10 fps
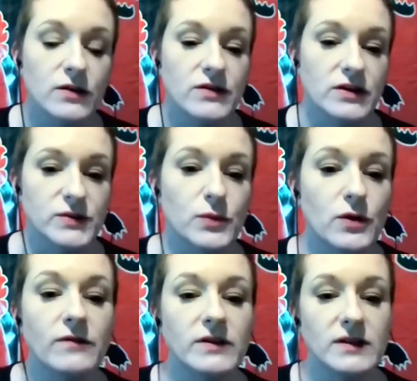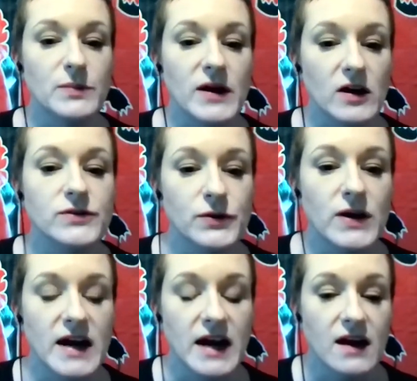There's more of a
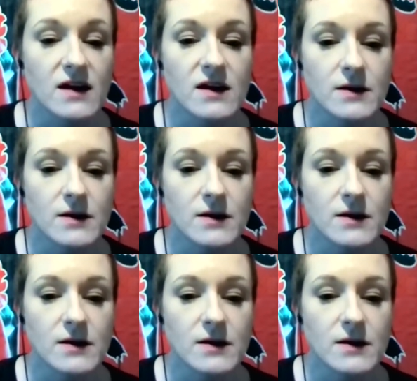liberatory